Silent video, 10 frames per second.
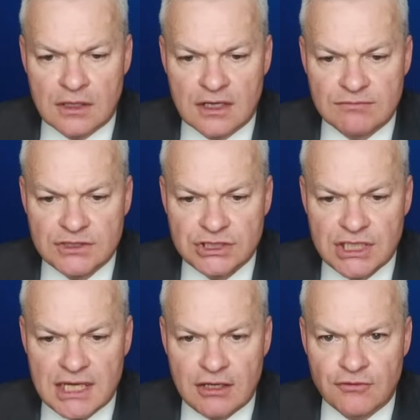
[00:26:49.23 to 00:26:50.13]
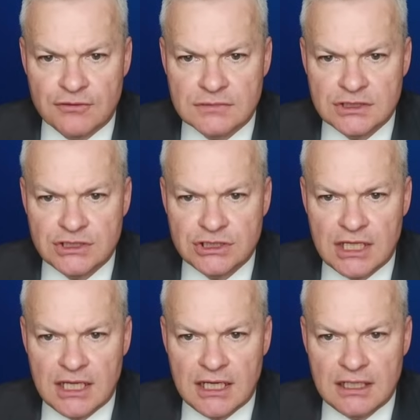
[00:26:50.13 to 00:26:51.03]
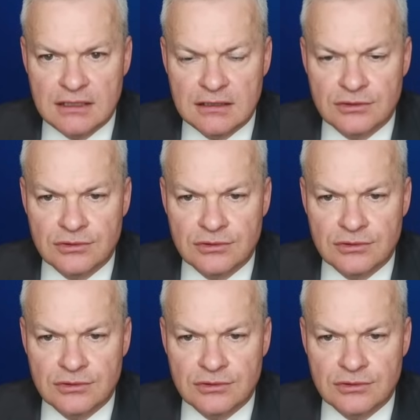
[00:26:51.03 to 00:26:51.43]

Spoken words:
I have Jow from the J.